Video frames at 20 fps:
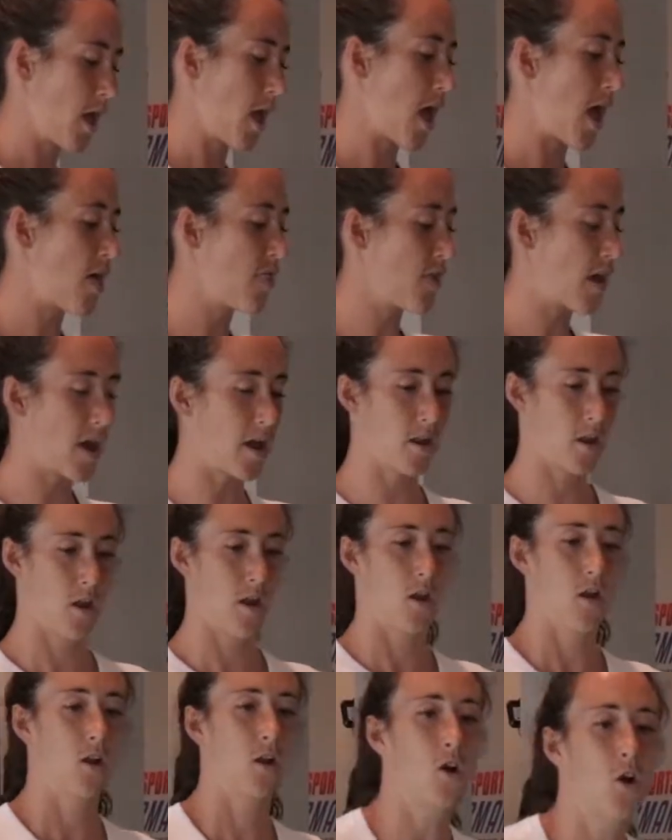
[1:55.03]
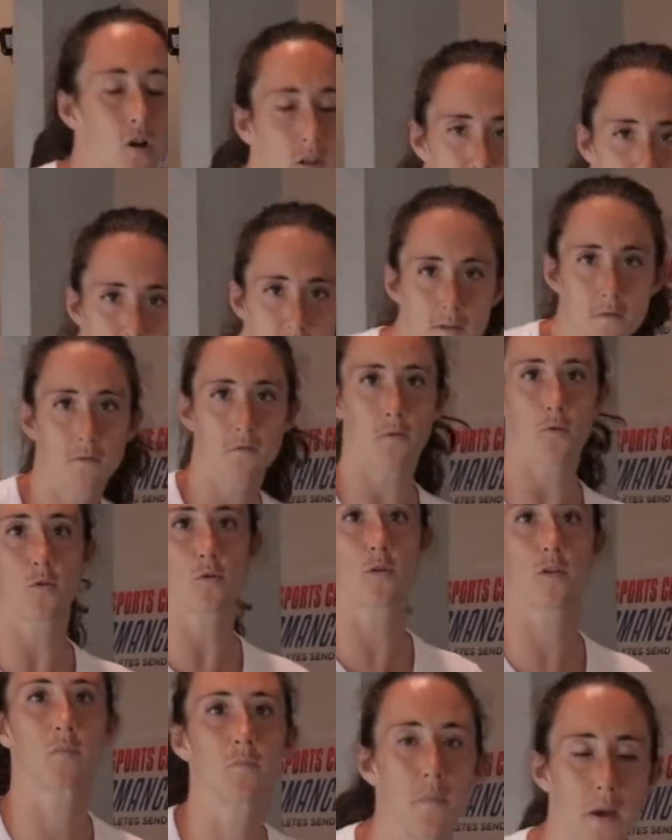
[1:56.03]
And that constant
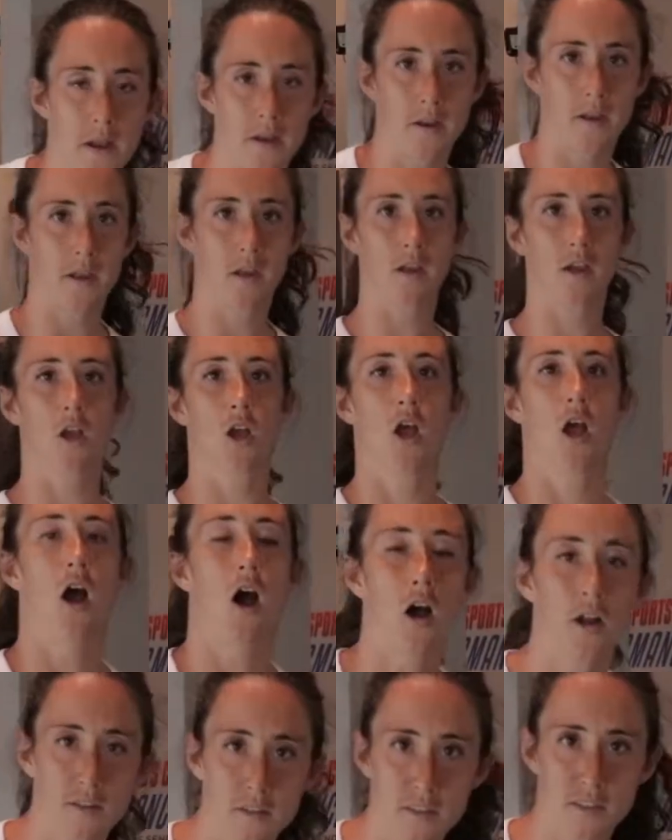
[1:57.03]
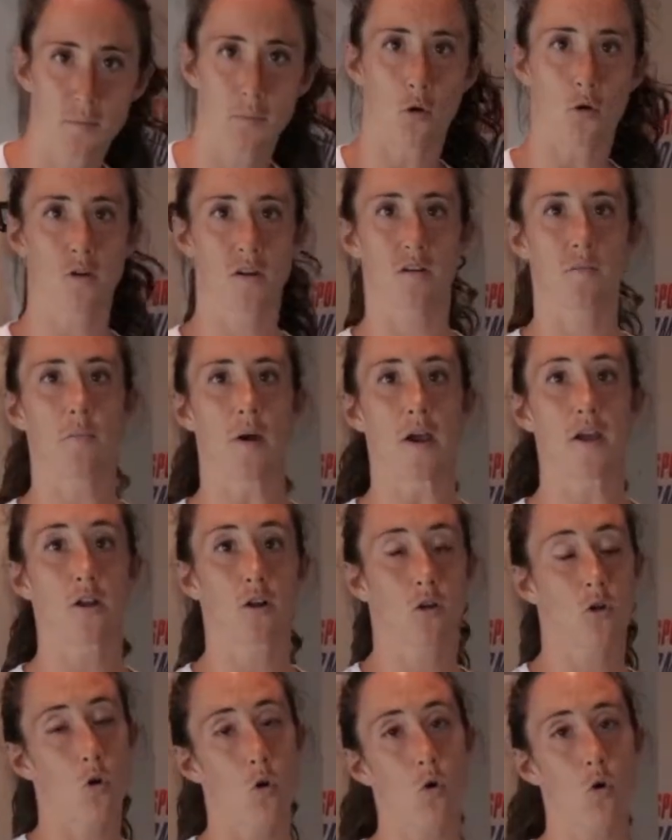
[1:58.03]
forward bending, unsupported by your
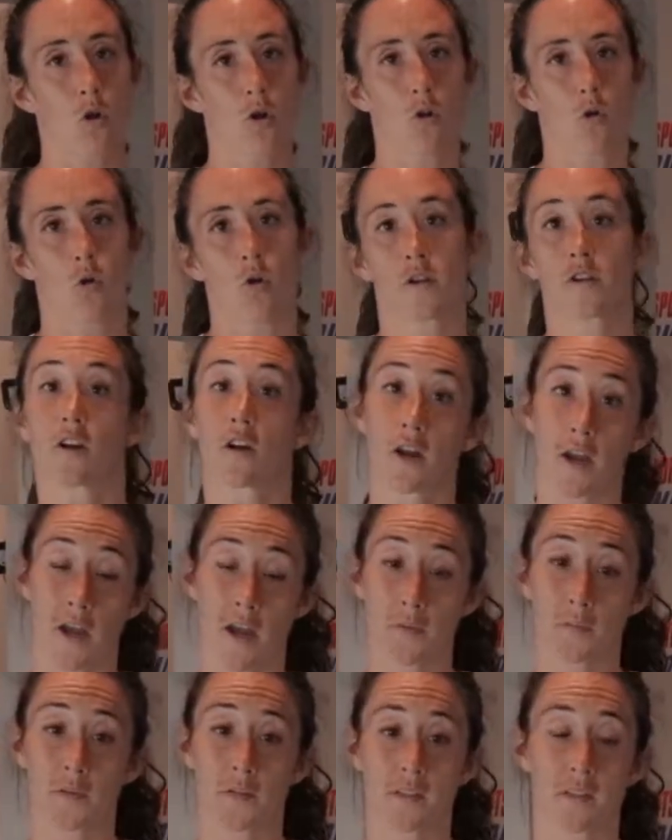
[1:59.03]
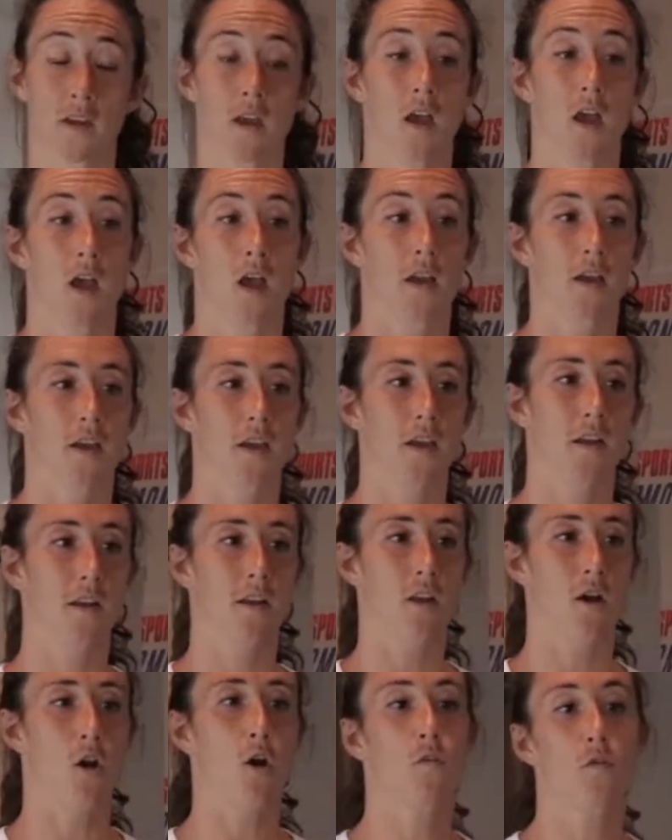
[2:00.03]
core or your hips,
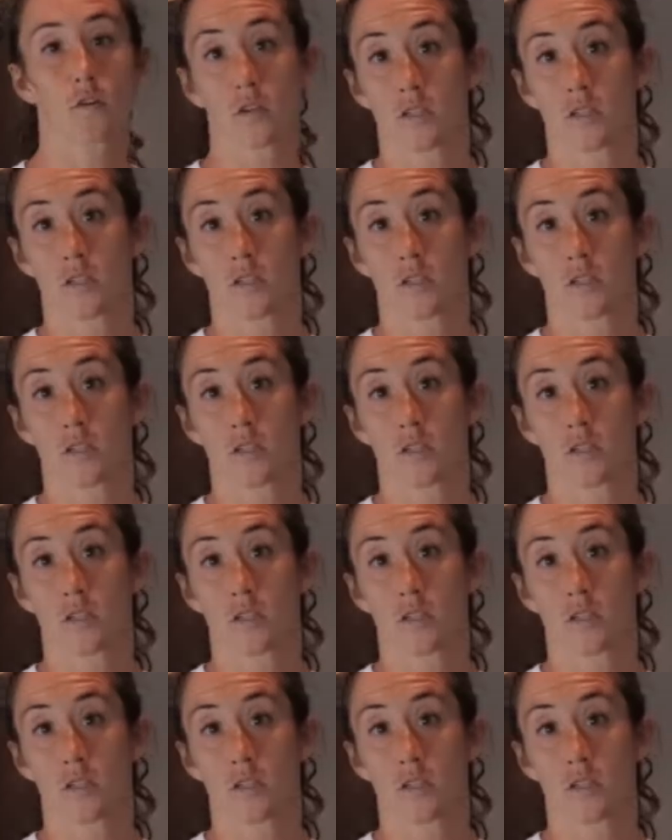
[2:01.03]
can over